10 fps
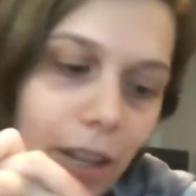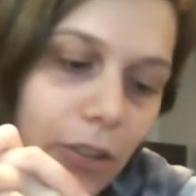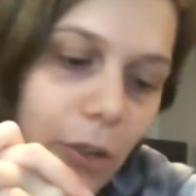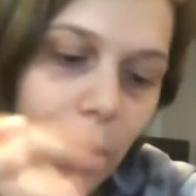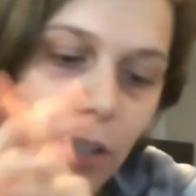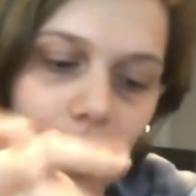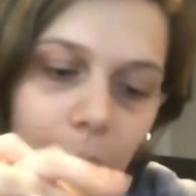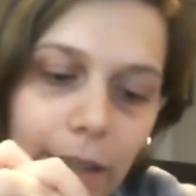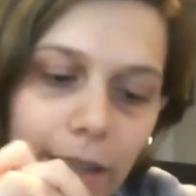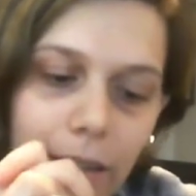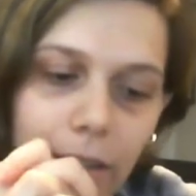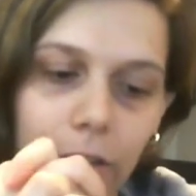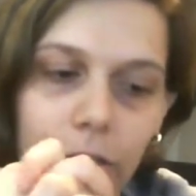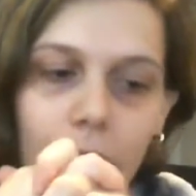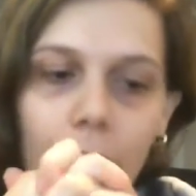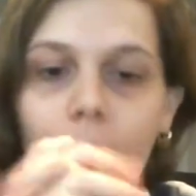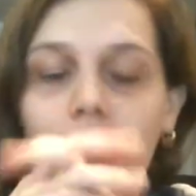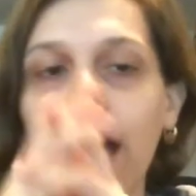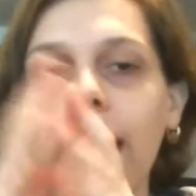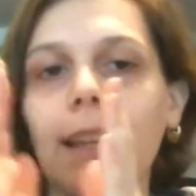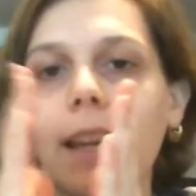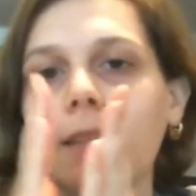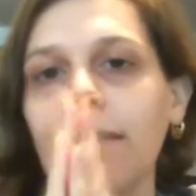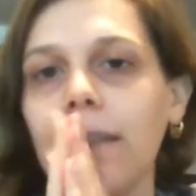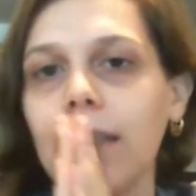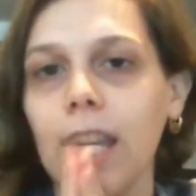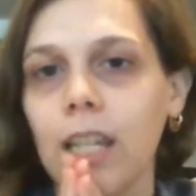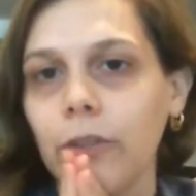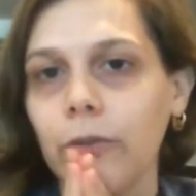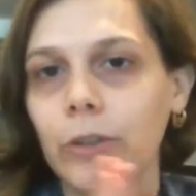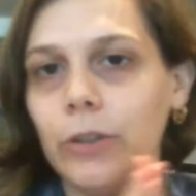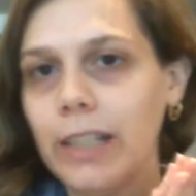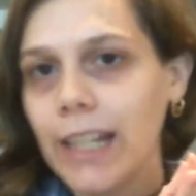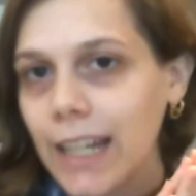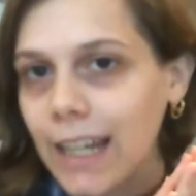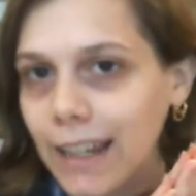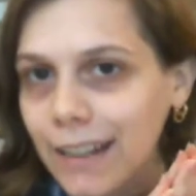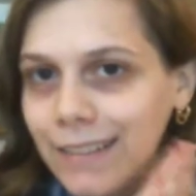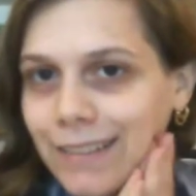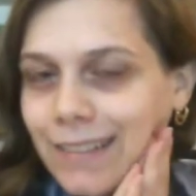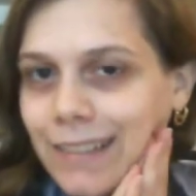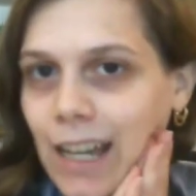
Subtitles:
So we could talk about that later. So again, thank you for tuning in.